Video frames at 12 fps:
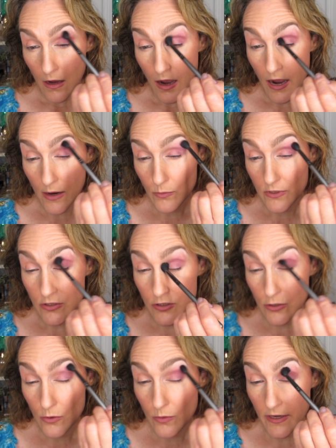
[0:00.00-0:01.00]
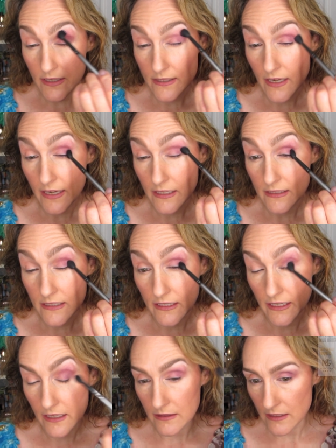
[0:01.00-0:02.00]
I was so excited to
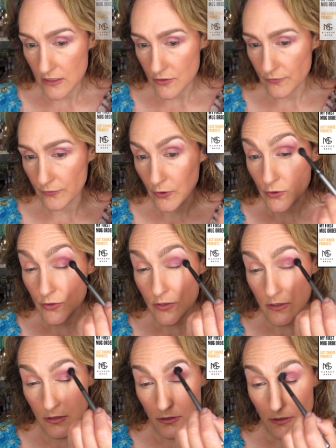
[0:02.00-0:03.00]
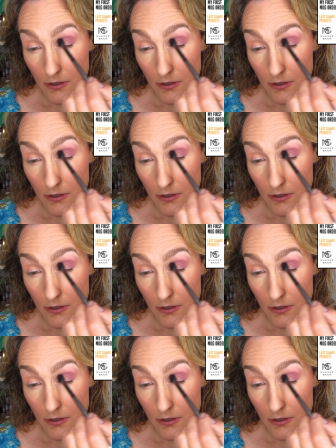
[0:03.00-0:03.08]
get these first